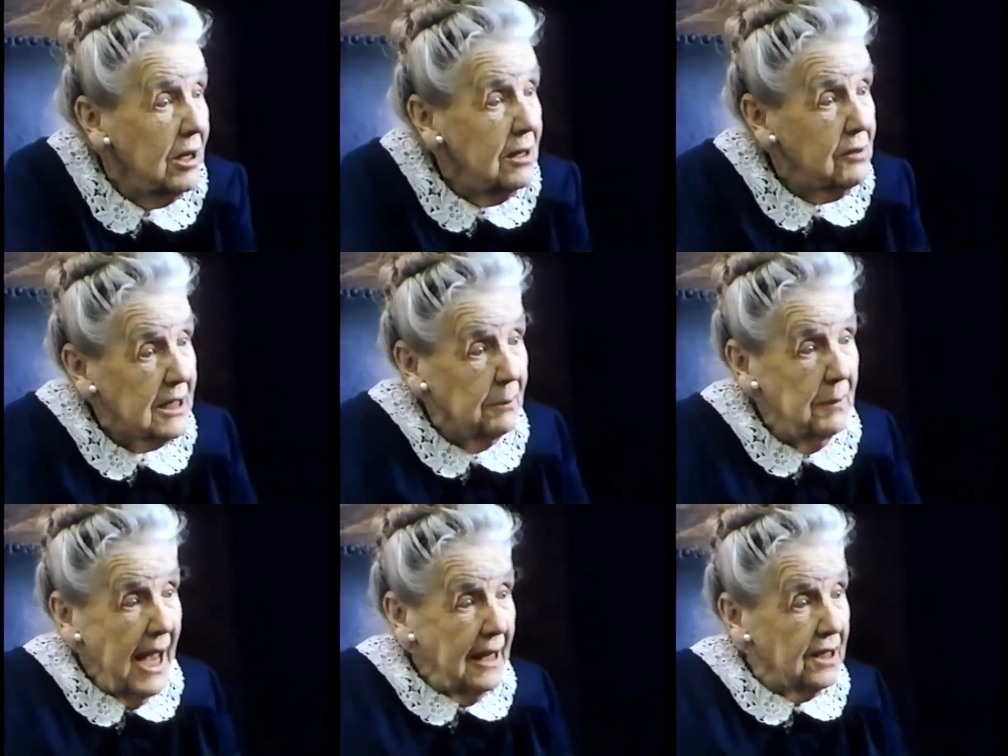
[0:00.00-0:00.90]
he was a
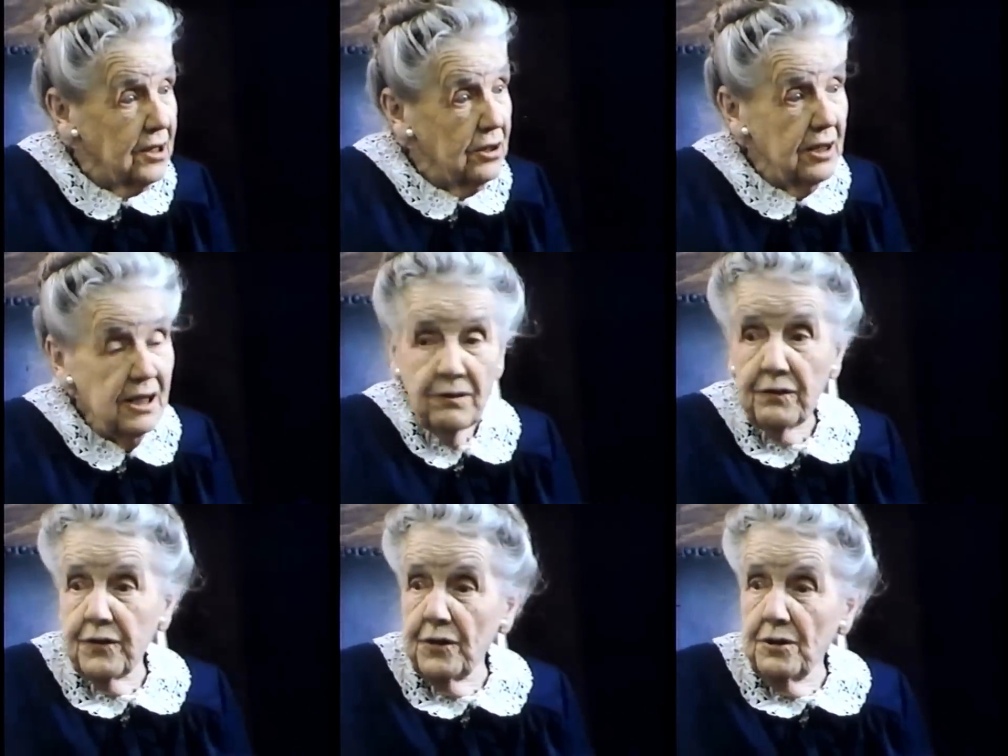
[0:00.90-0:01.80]
man and could eat
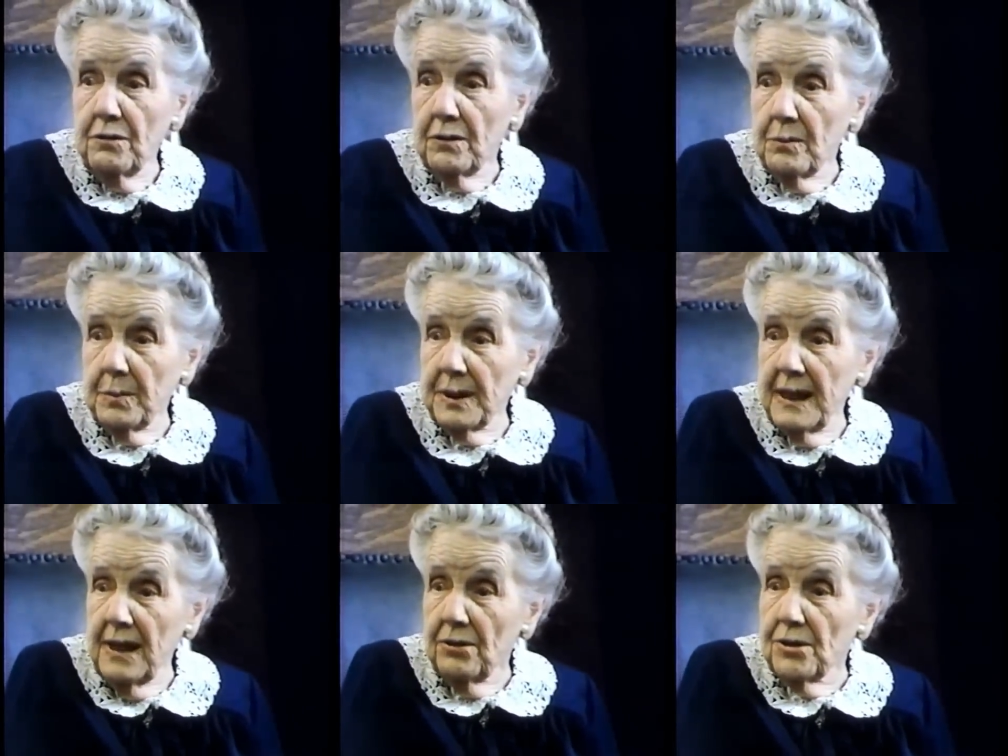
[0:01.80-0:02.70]
fruit and
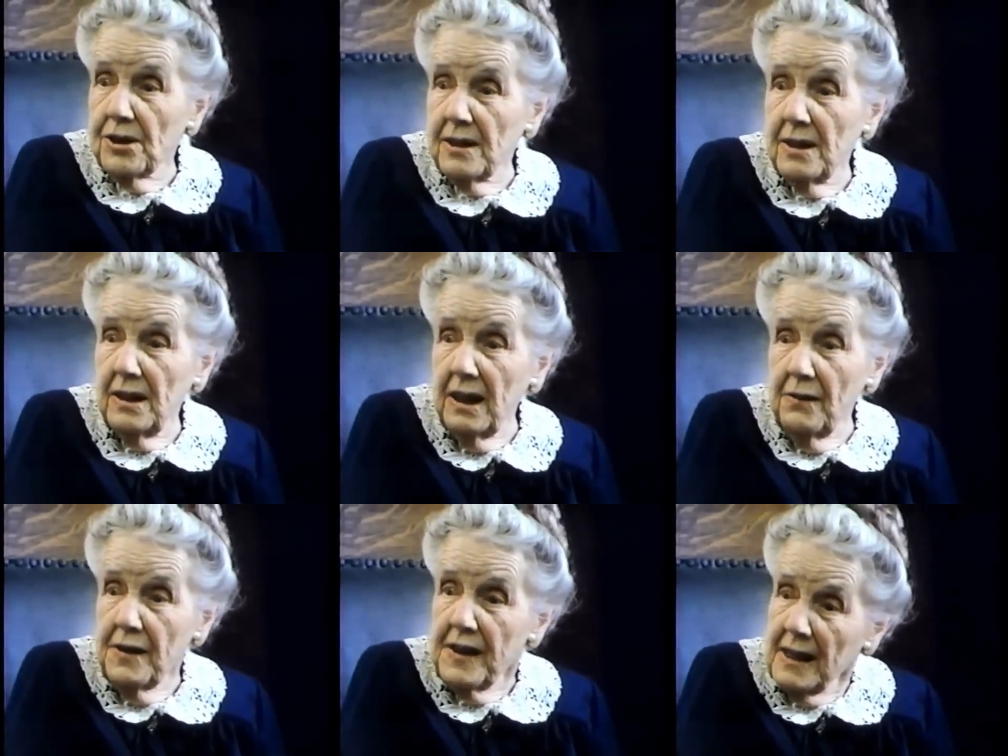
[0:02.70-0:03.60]
potatoes and
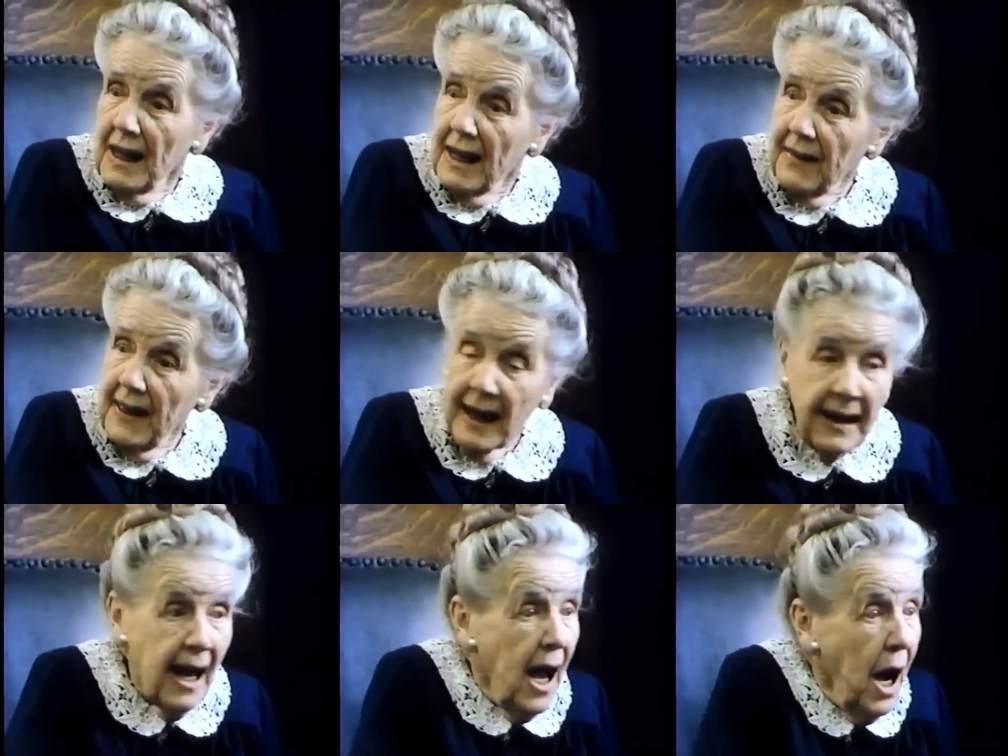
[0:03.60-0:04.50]
everything like that.
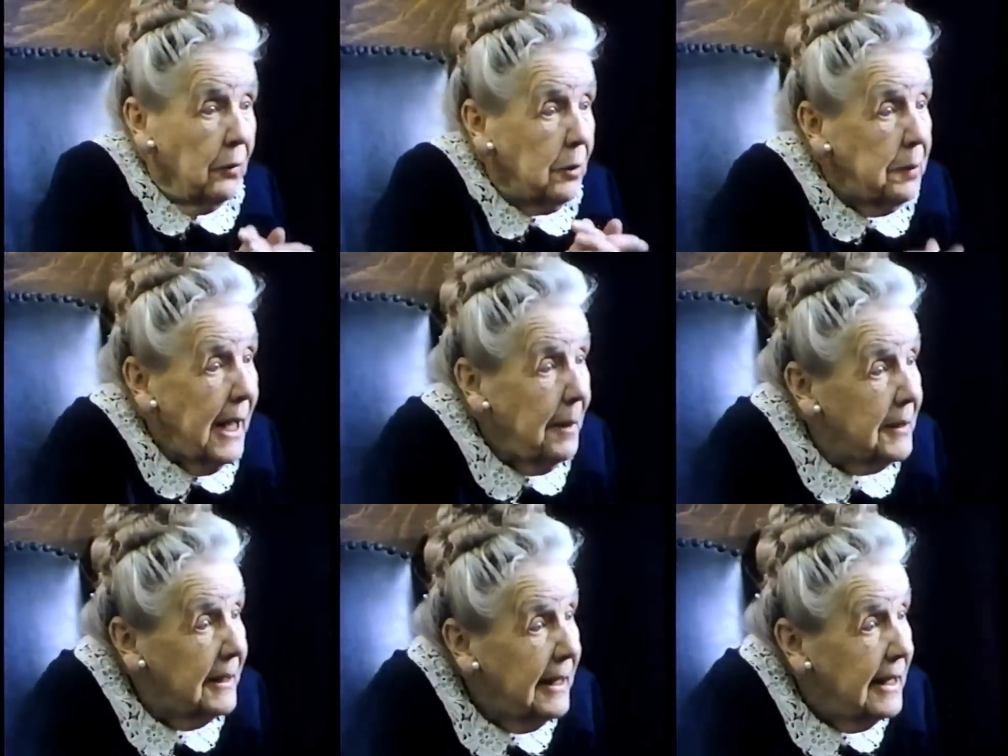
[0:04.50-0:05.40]
Well,
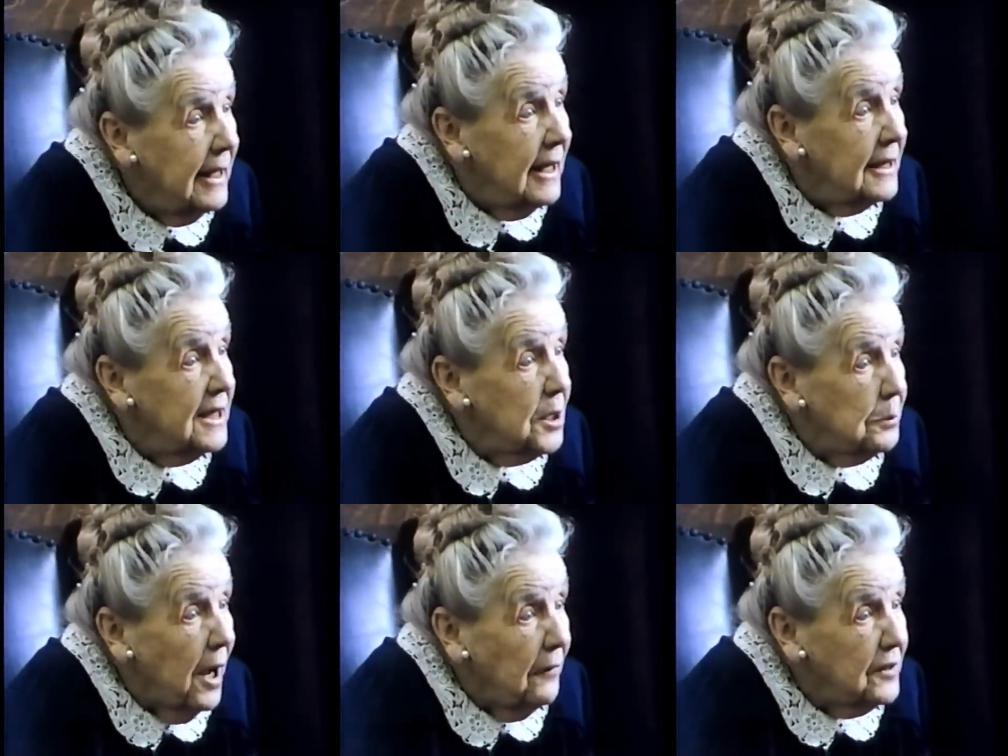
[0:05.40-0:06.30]
Pappy, did the
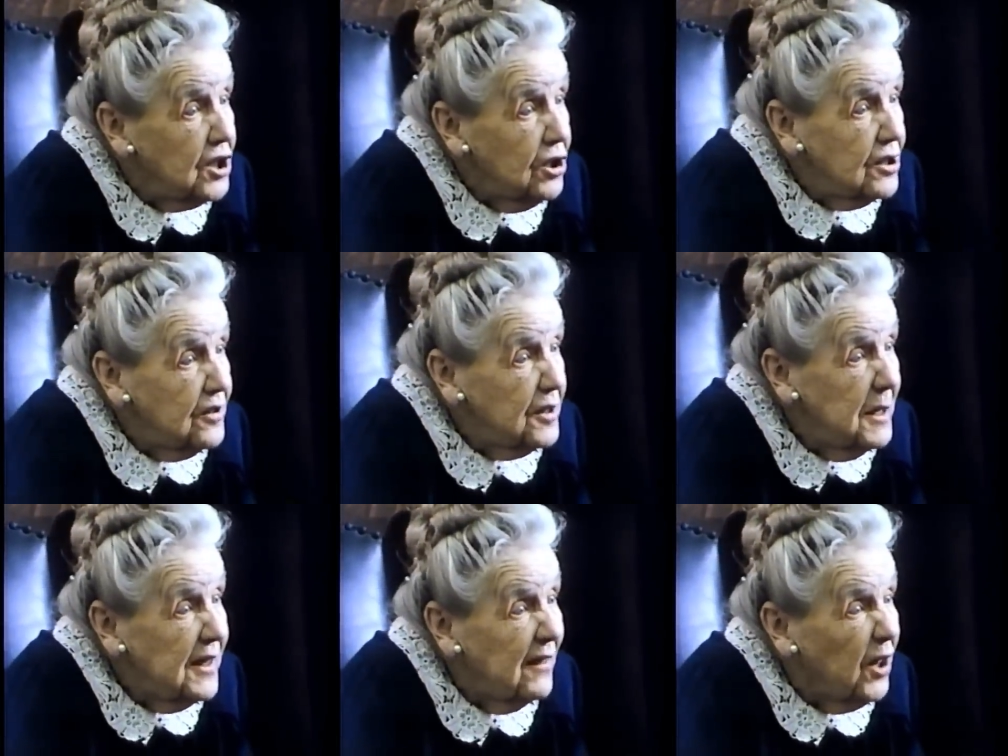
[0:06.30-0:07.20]
prophet Joseph
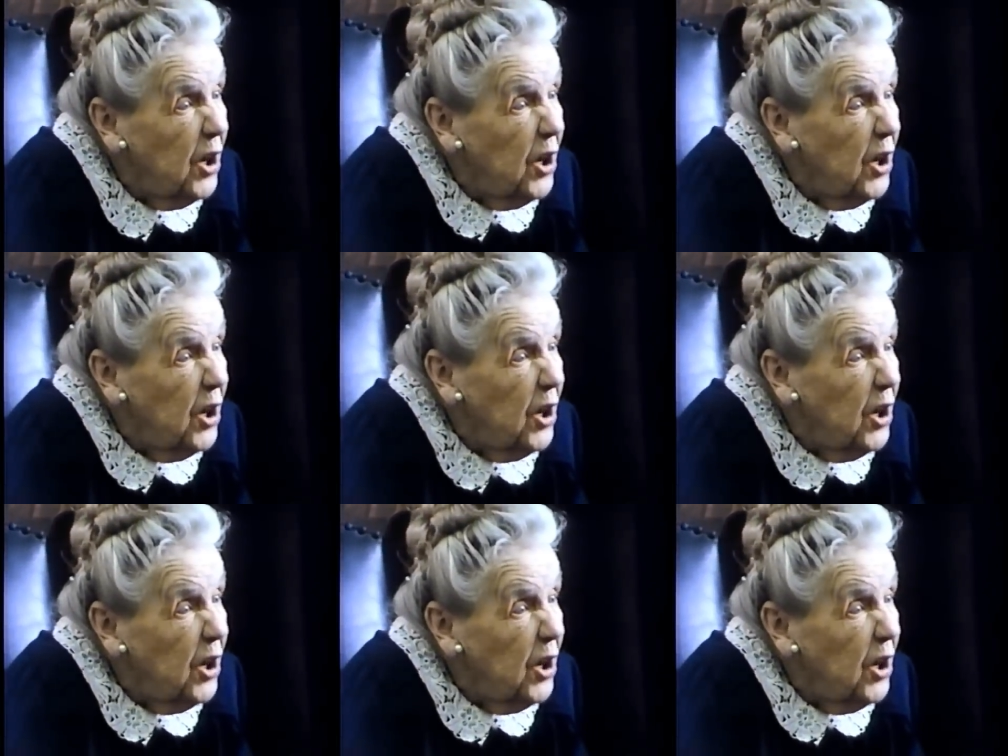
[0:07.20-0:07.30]
Smith have a